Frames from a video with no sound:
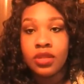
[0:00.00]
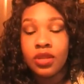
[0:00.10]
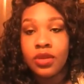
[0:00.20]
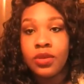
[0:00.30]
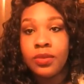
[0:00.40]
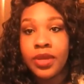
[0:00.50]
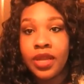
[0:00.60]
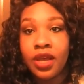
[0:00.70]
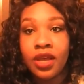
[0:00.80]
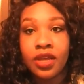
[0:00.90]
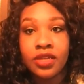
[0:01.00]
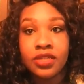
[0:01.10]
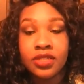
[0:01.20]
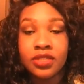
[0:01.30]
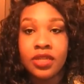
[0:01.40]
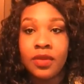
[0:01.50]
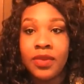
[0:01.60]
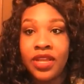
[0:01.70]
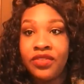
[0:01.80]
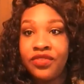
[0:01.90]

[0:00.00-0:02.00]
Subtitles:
oh my god, I'm like